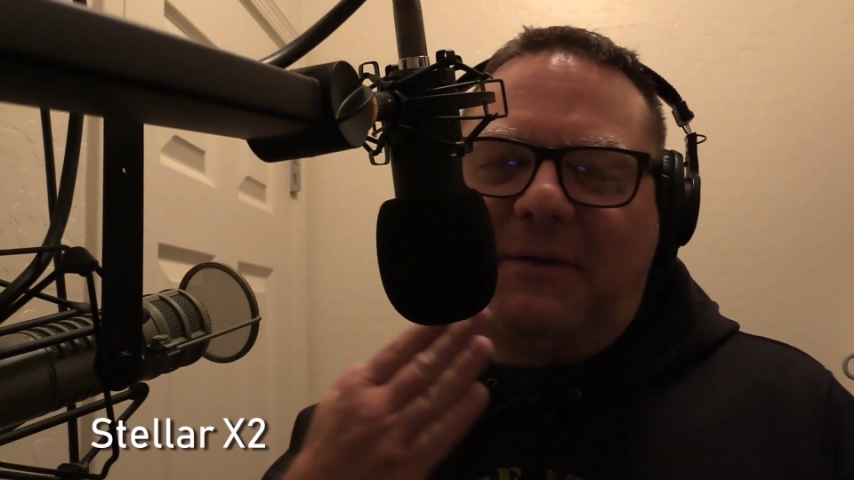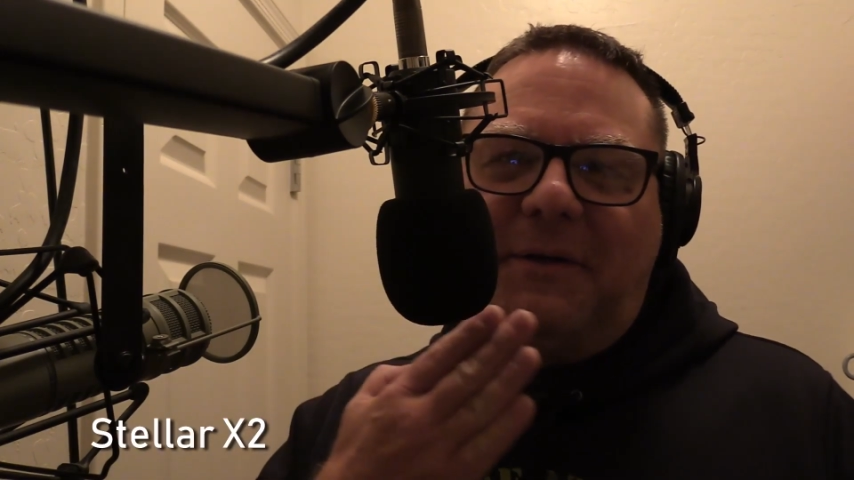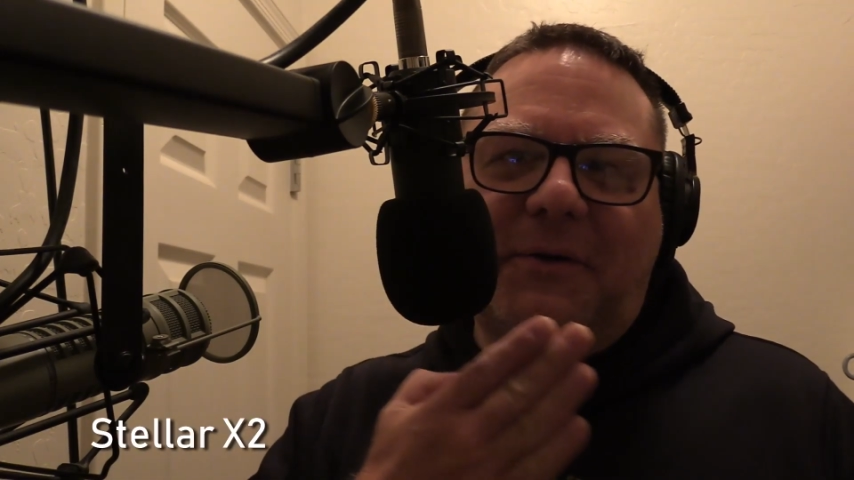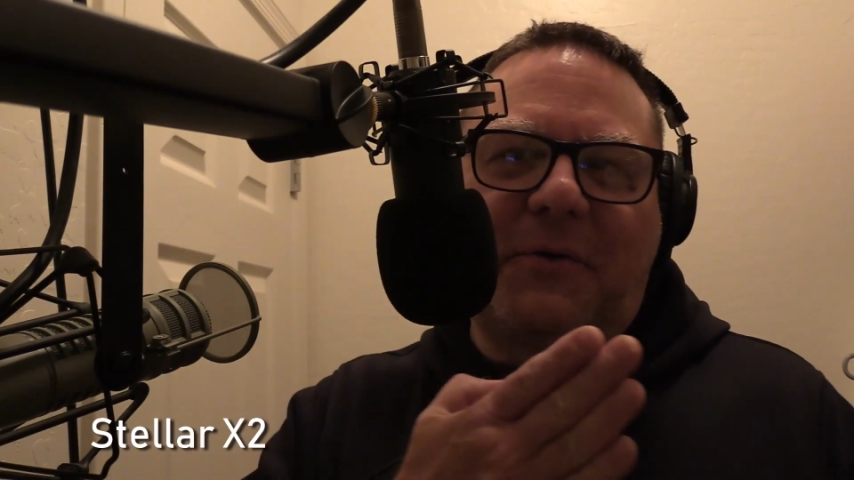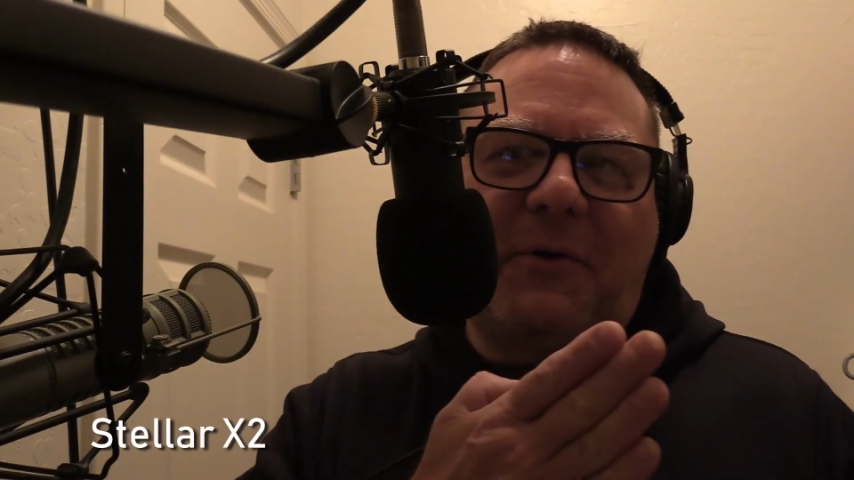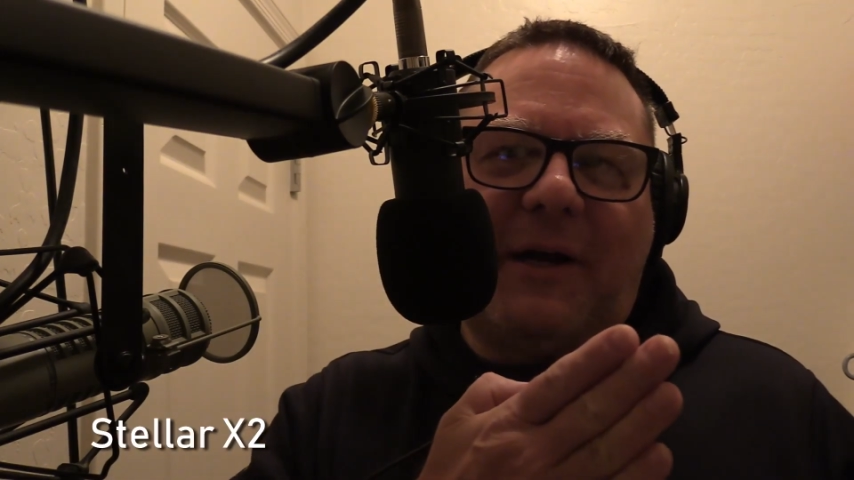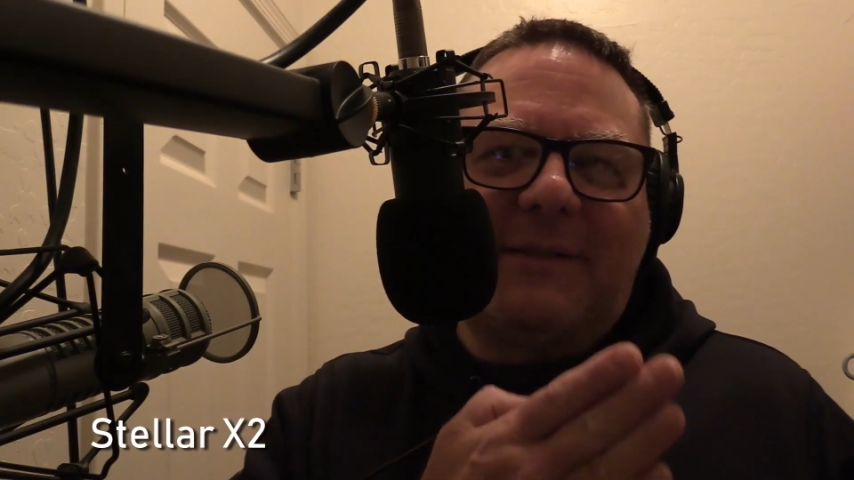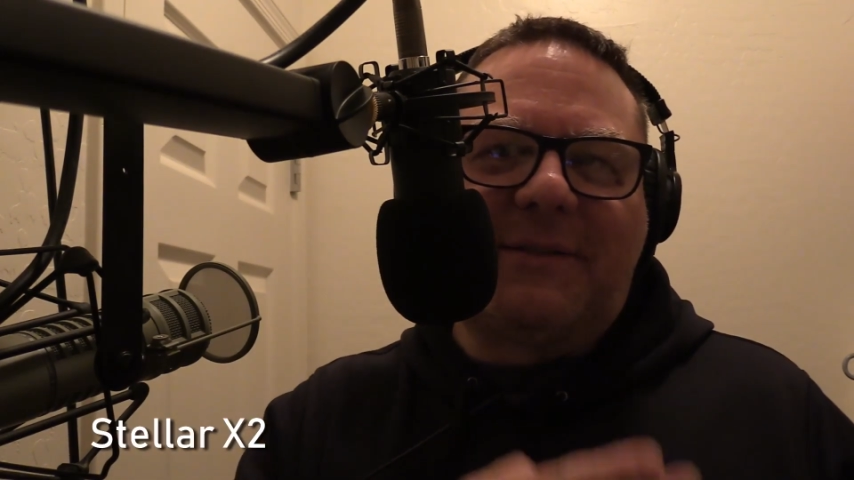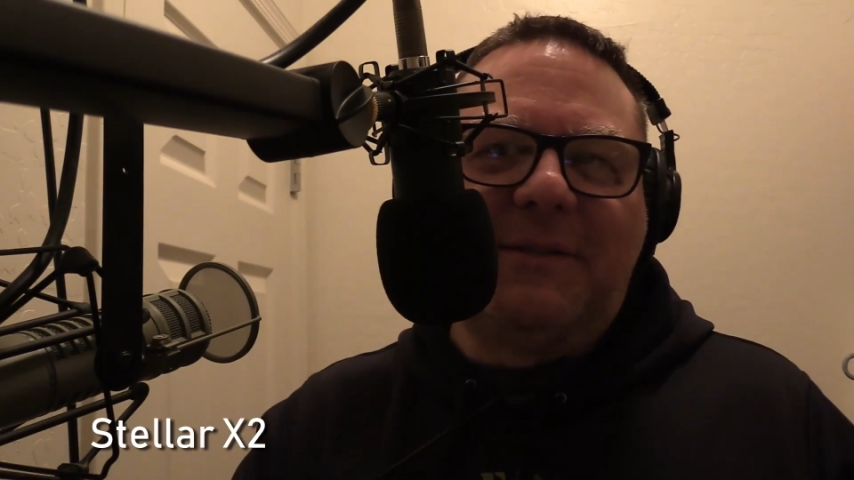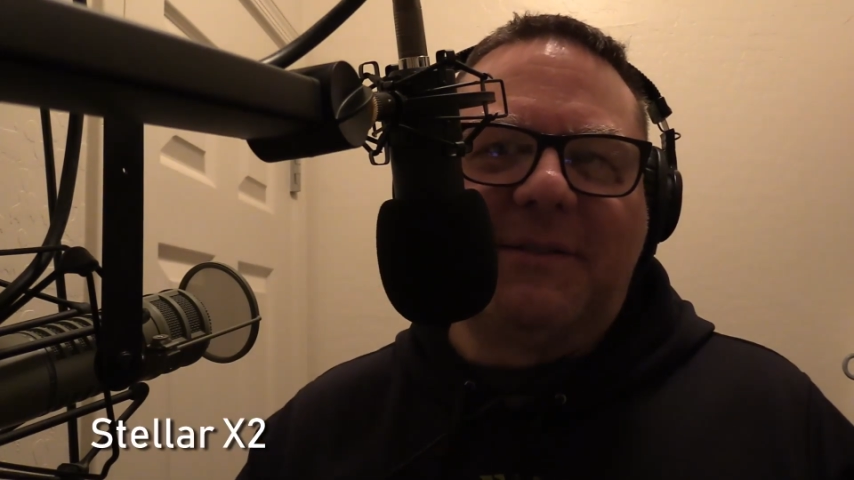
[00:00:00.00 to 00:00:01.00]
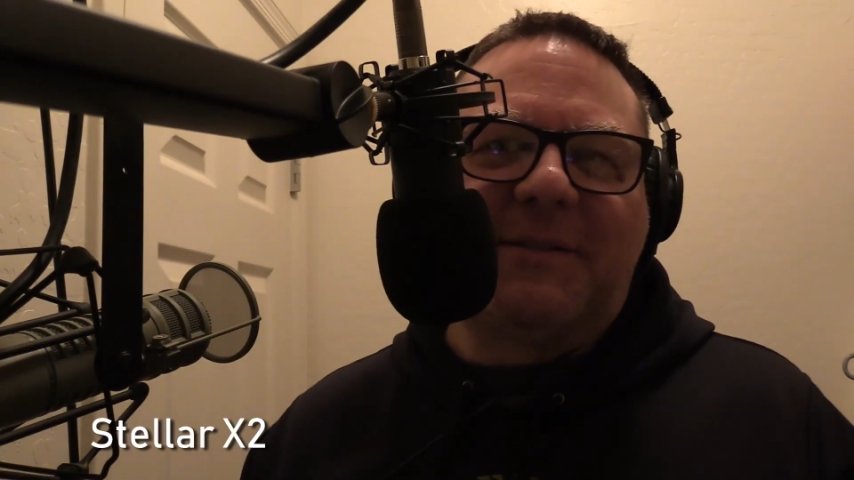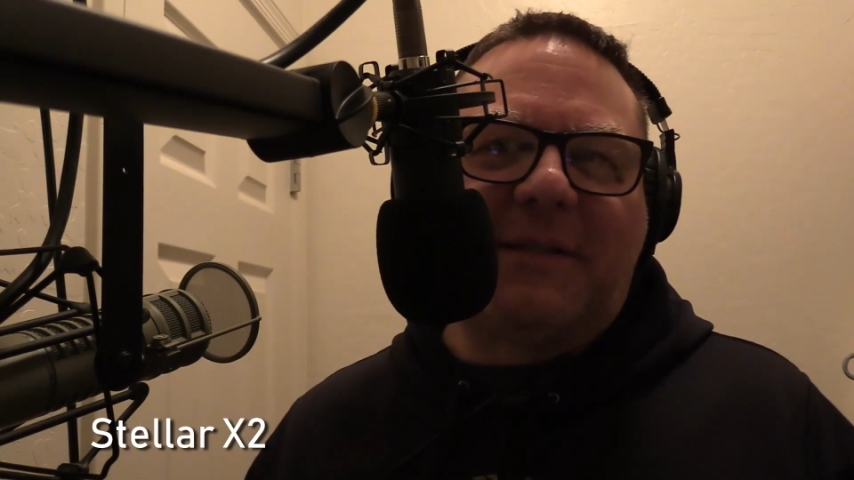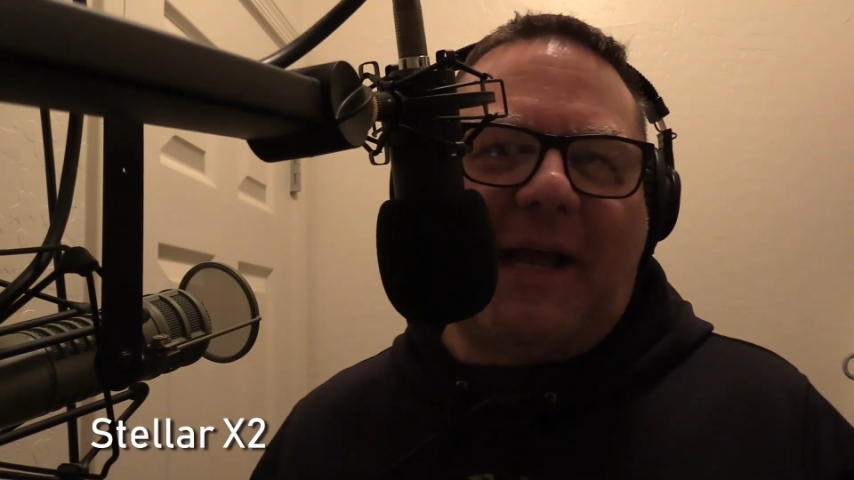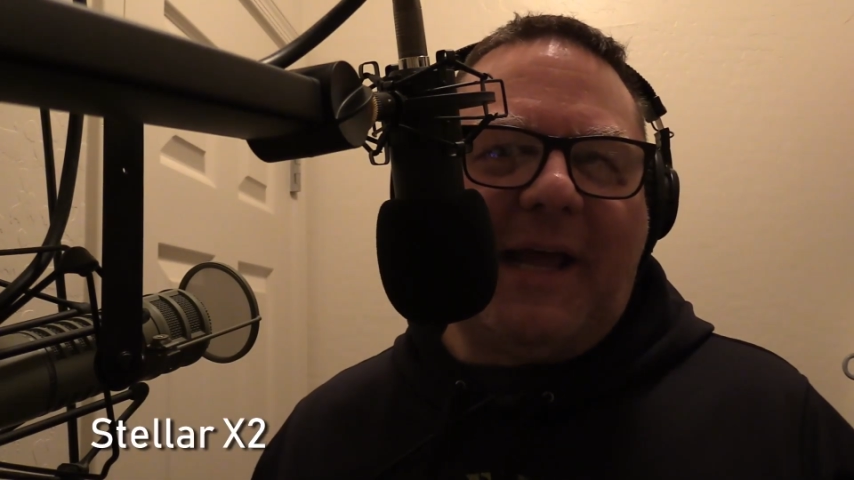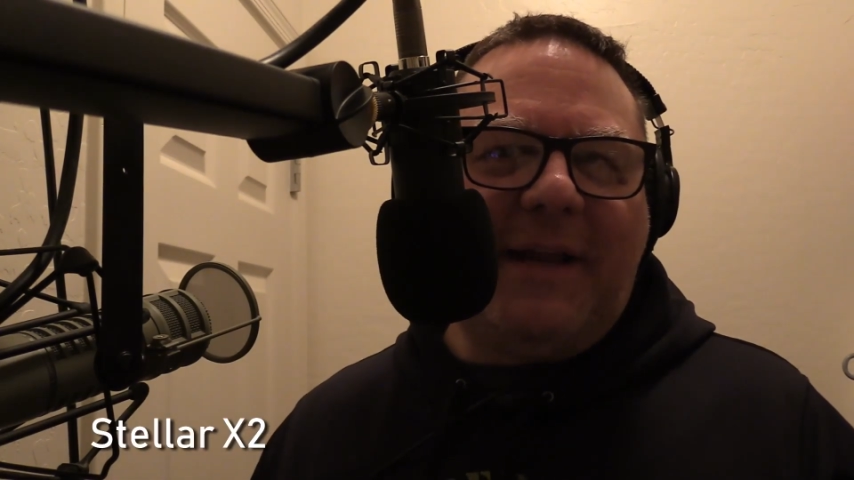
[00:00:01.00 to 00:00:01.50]
across to the
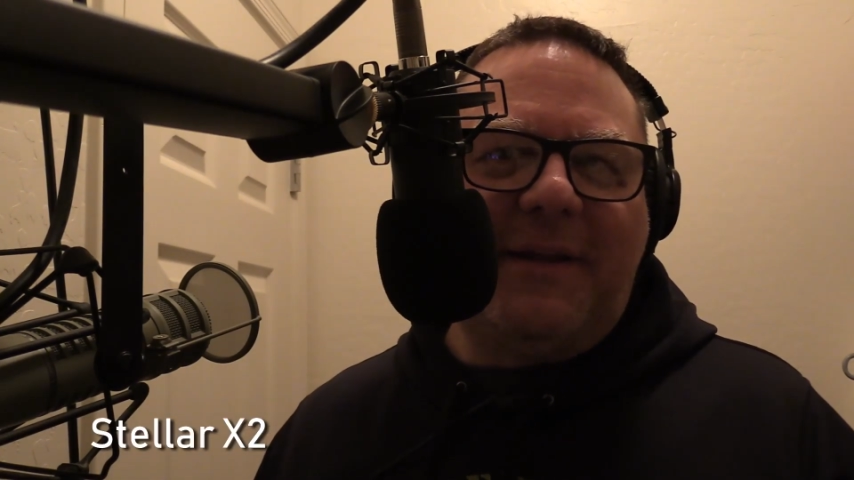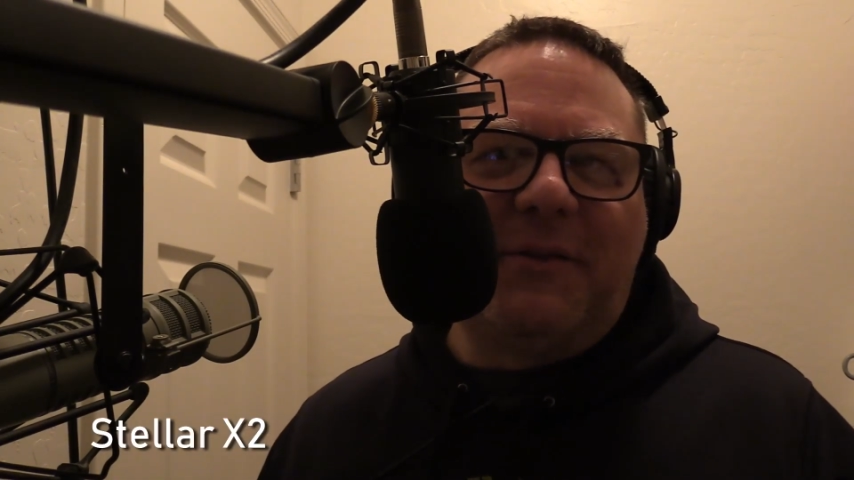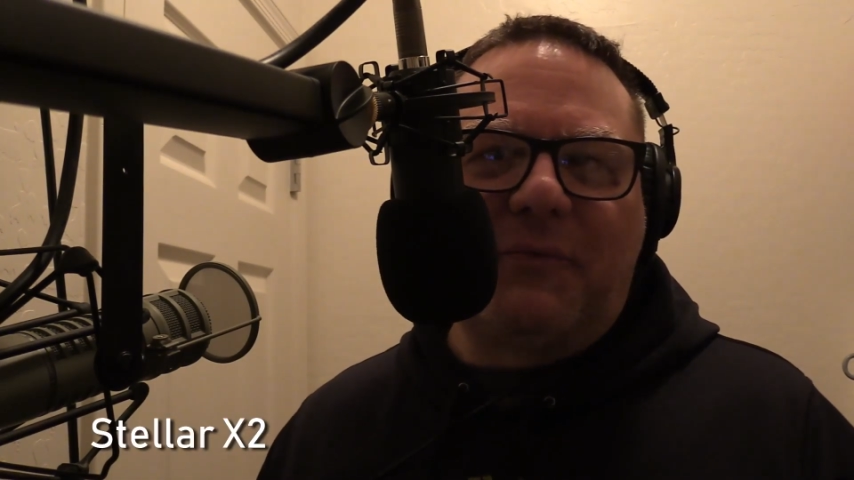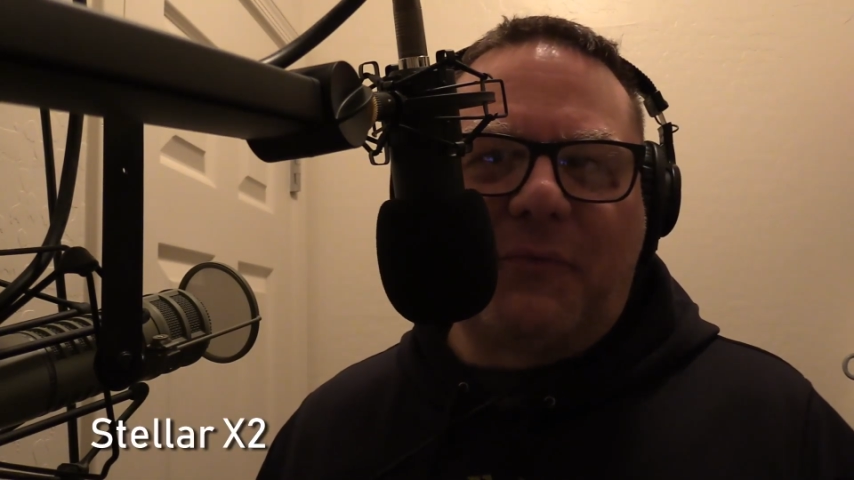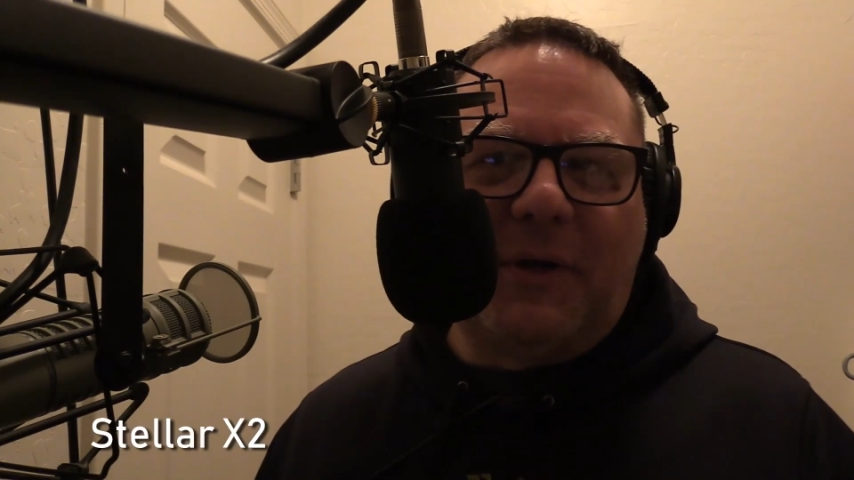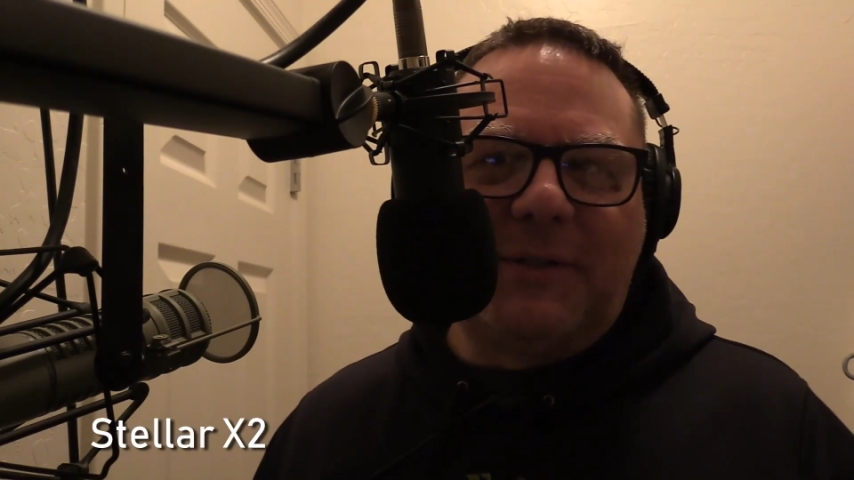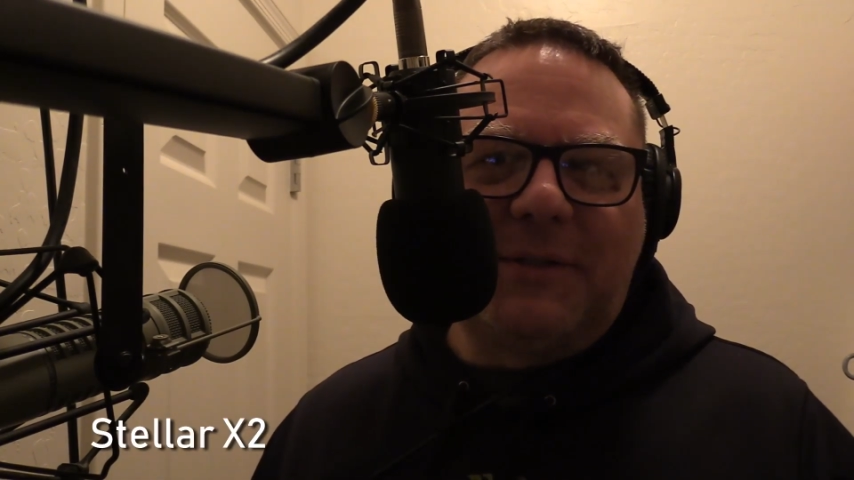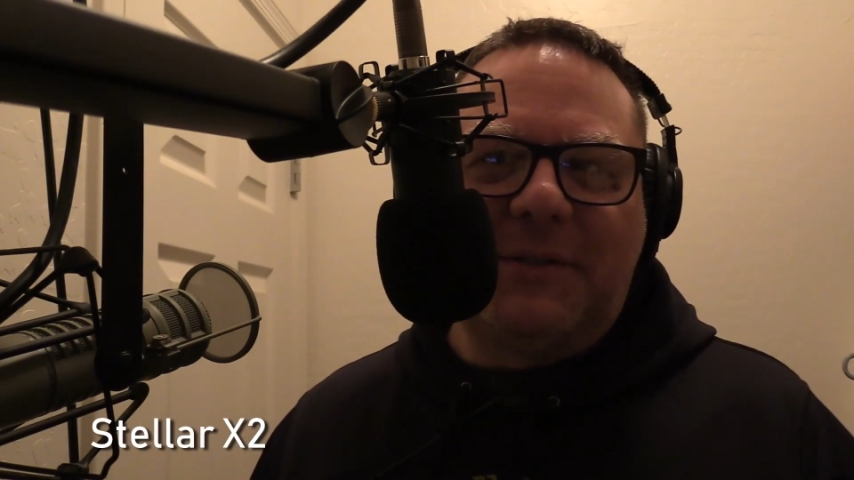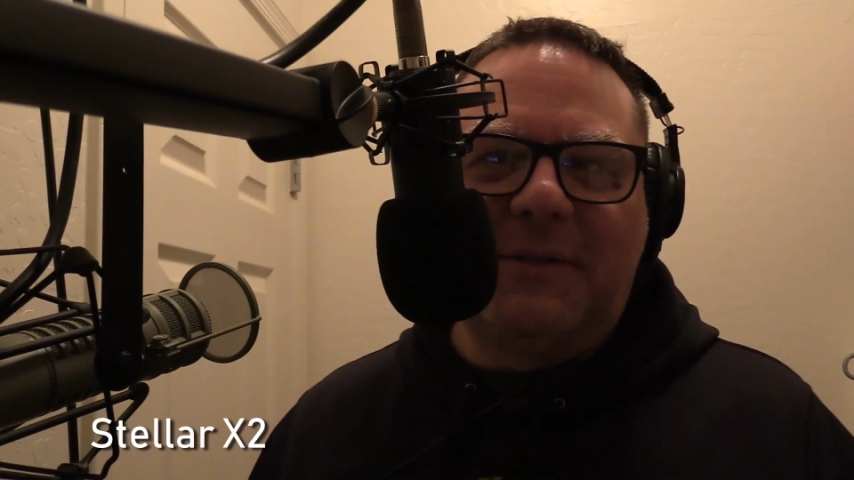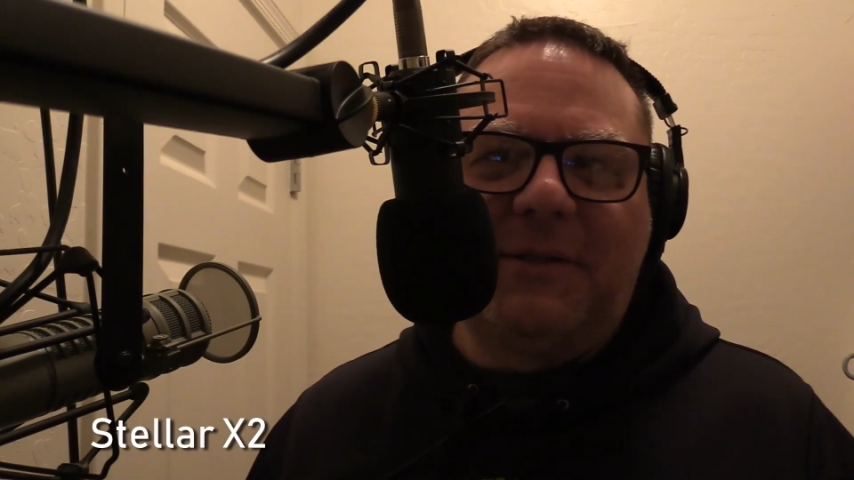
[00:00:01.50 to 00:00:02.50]
side and the front